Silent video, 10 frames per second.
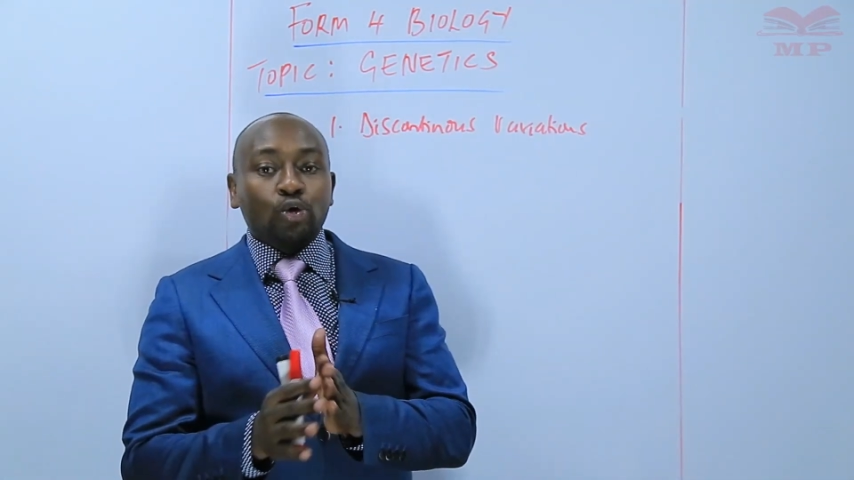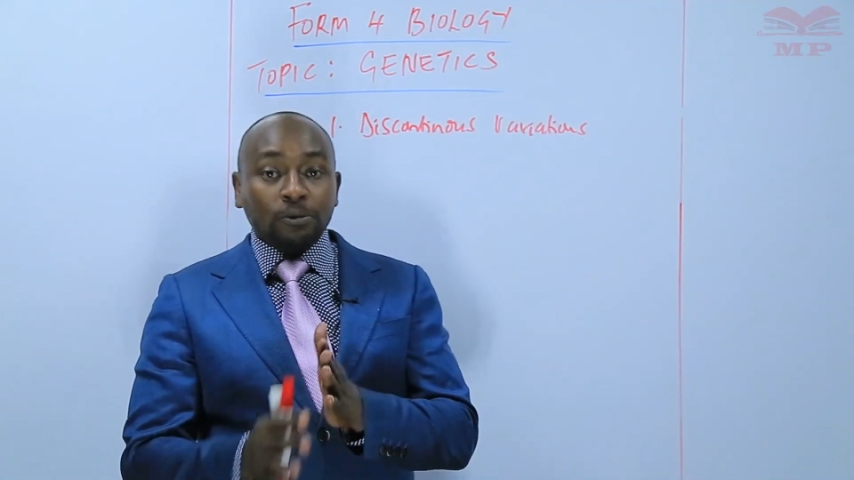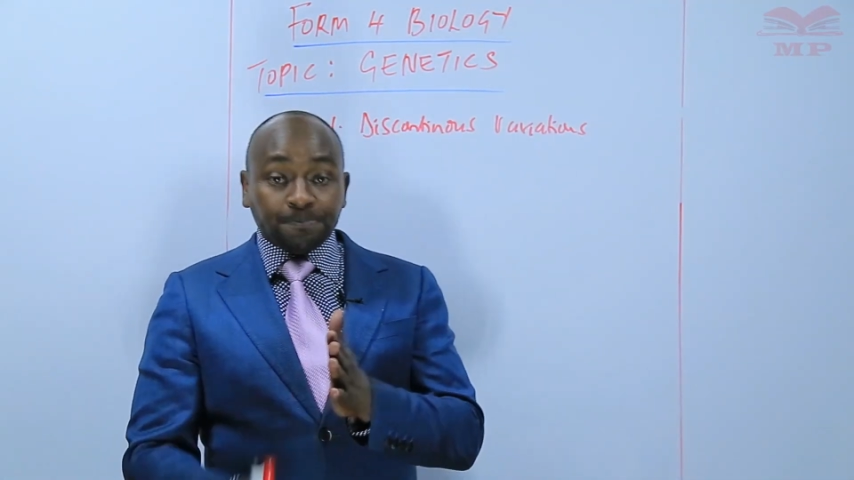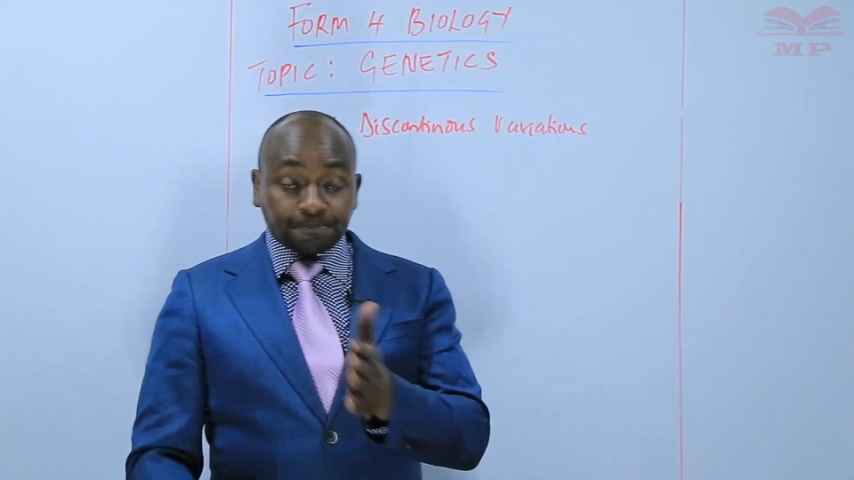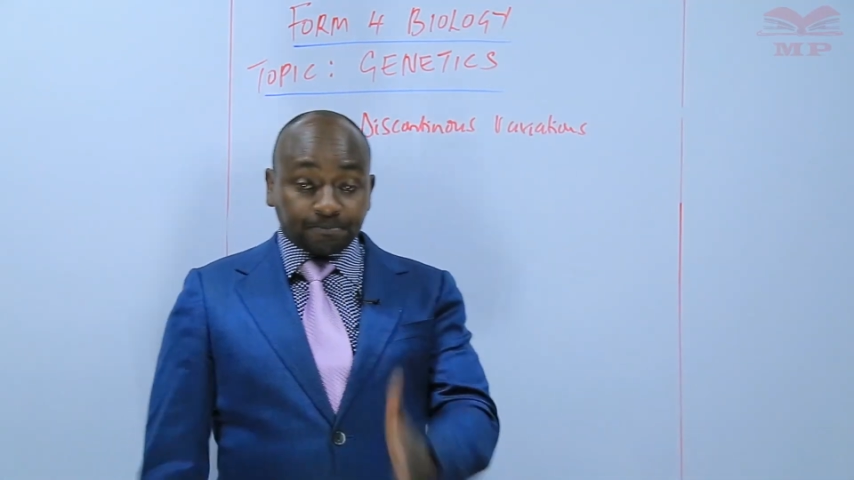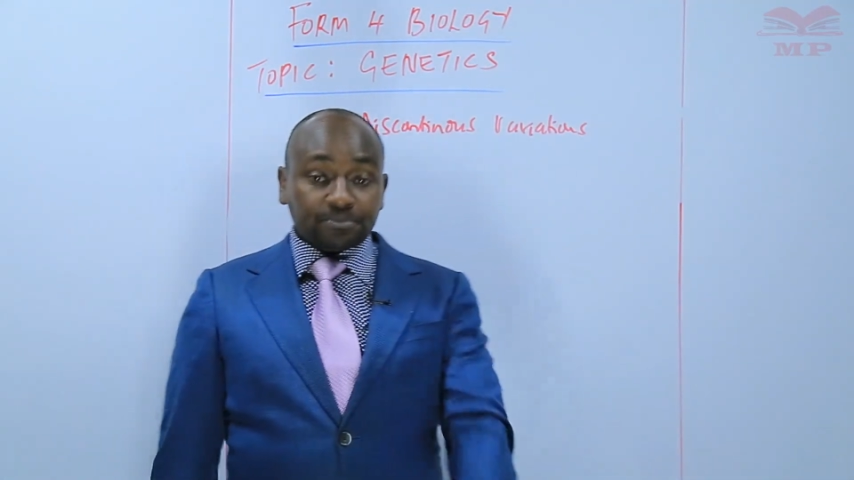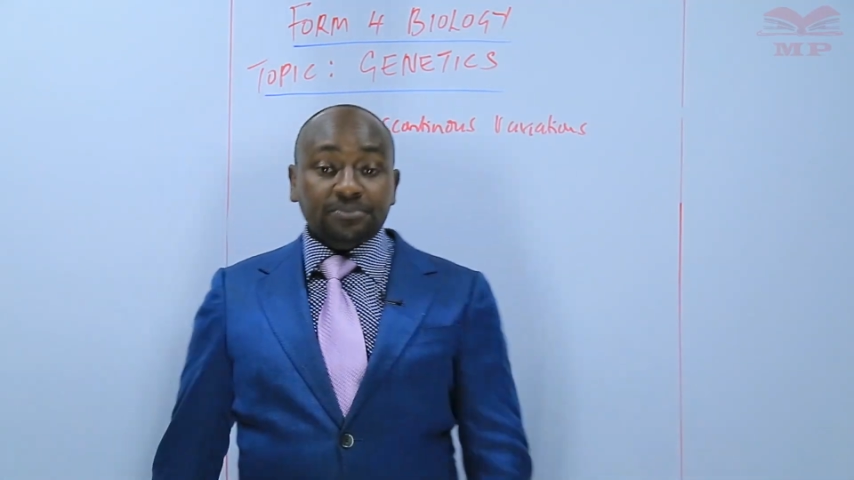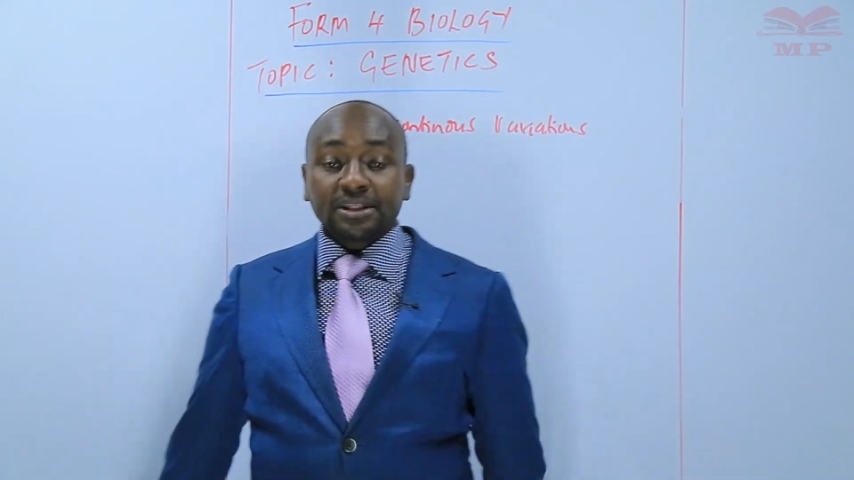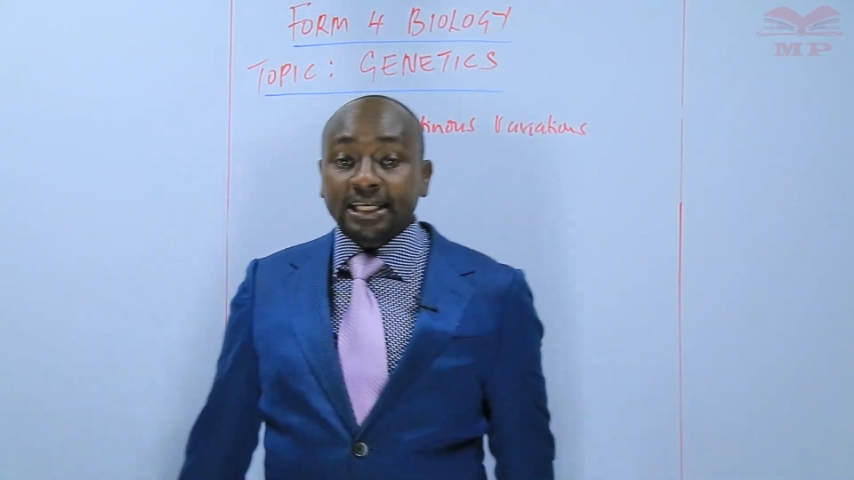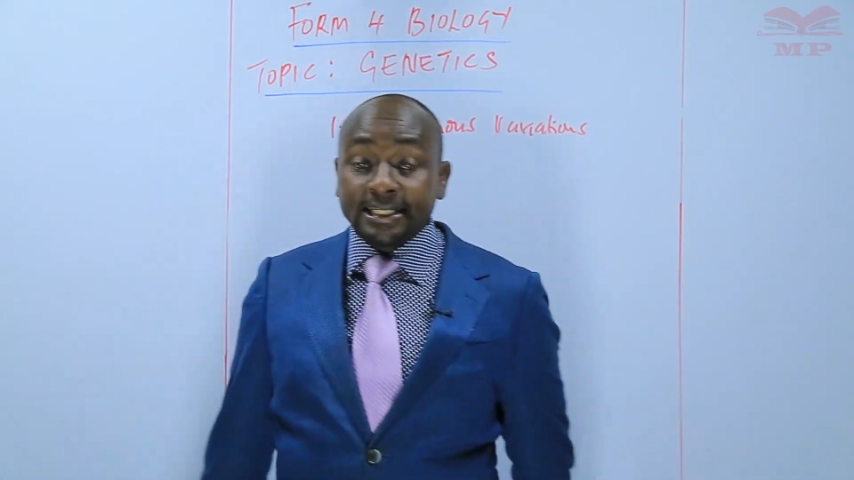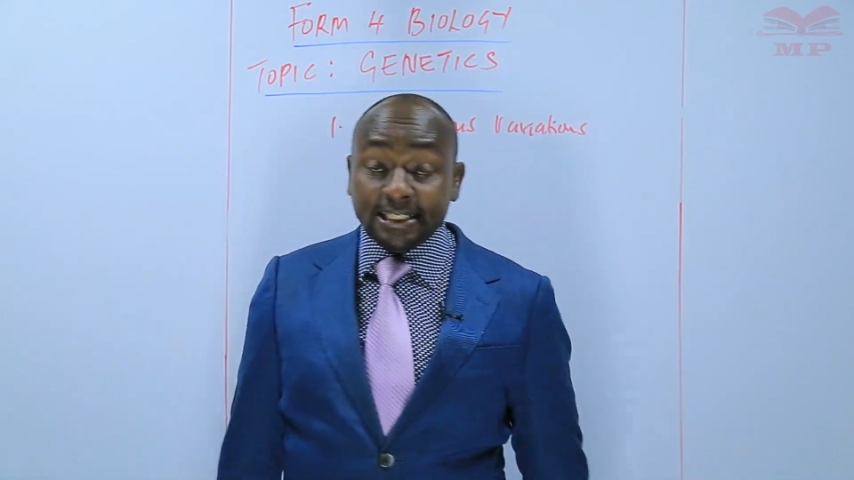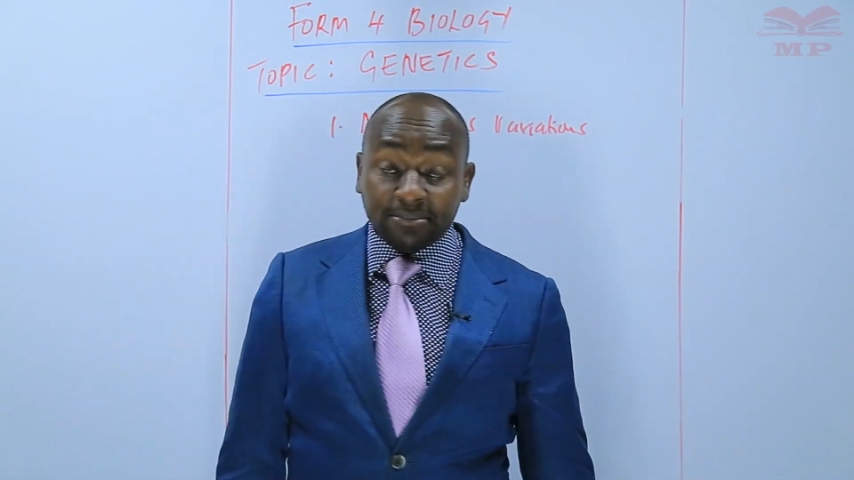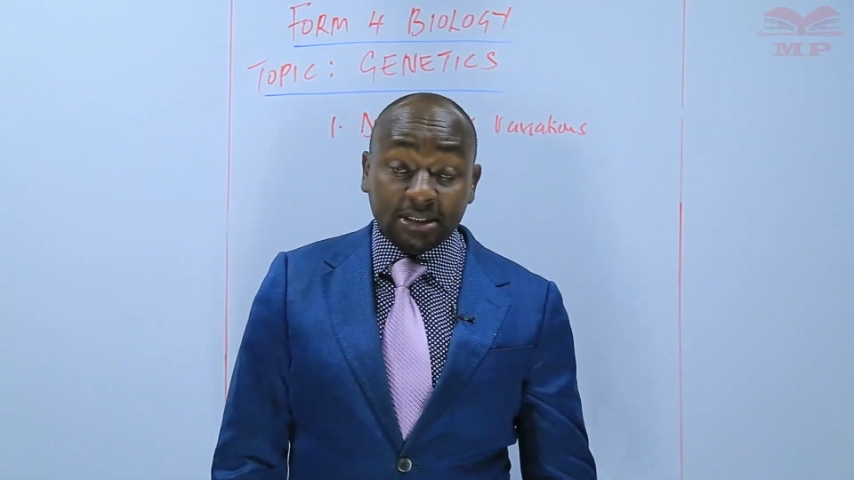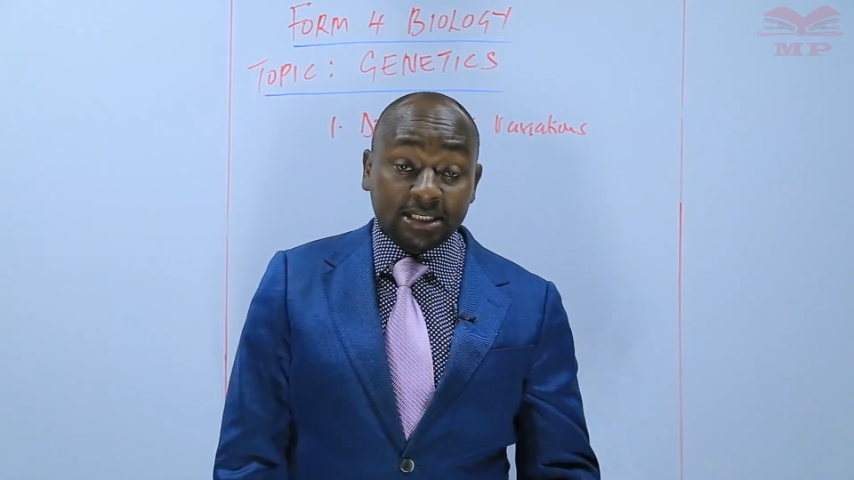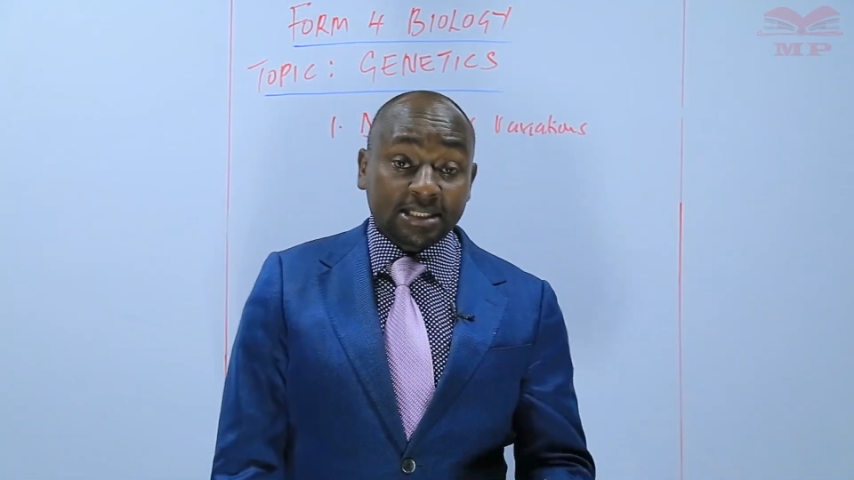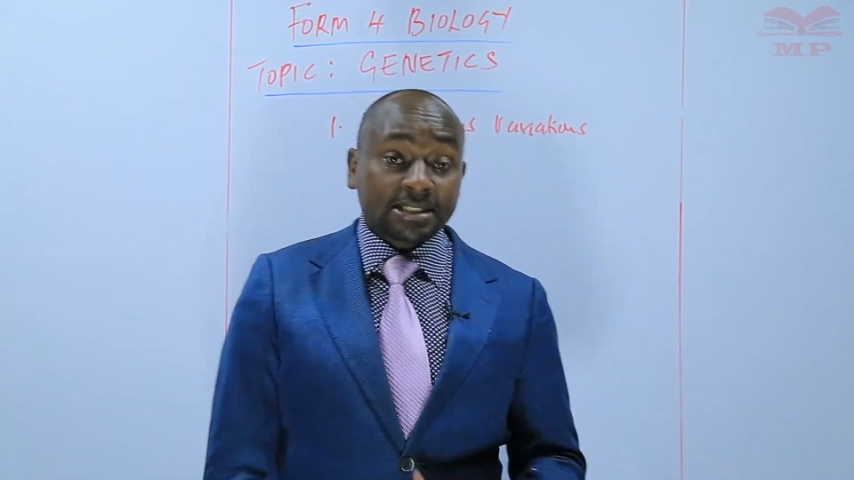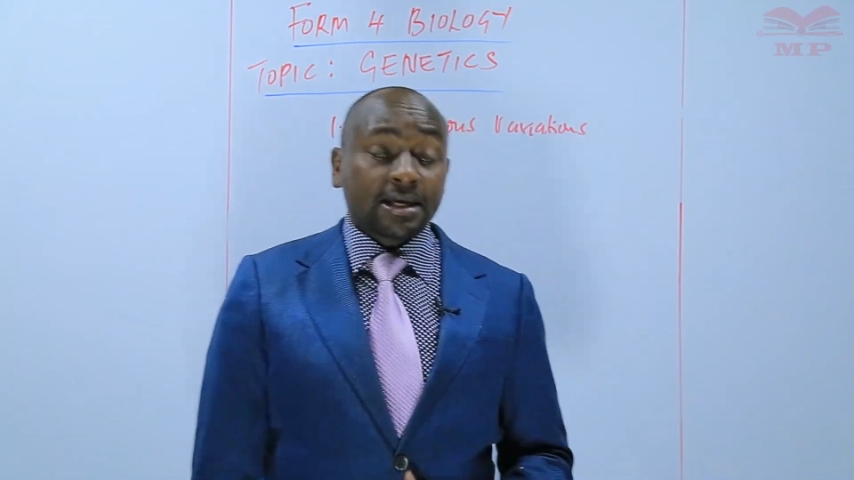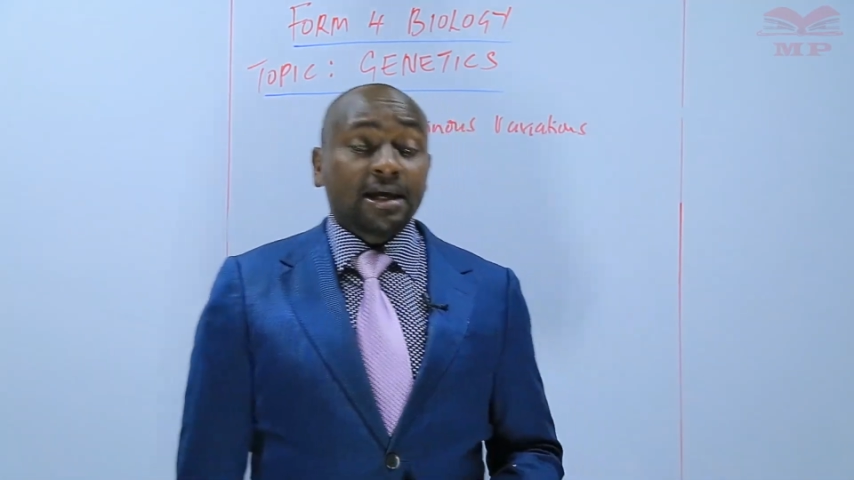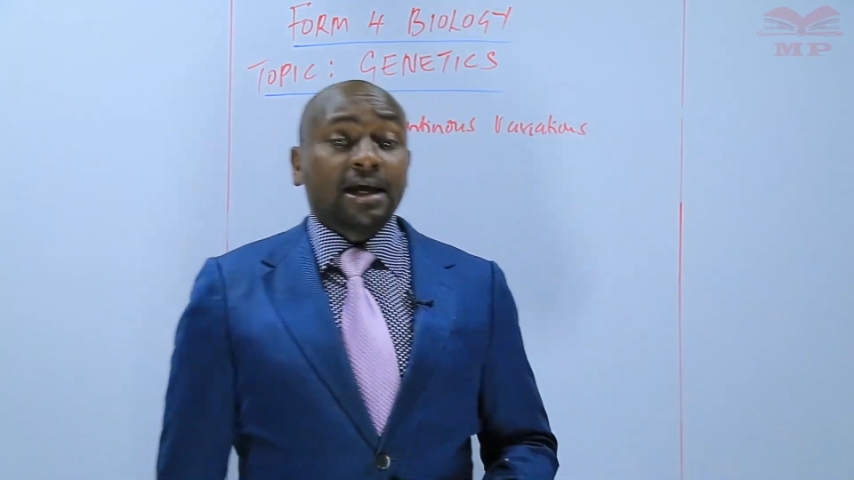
no intermediates.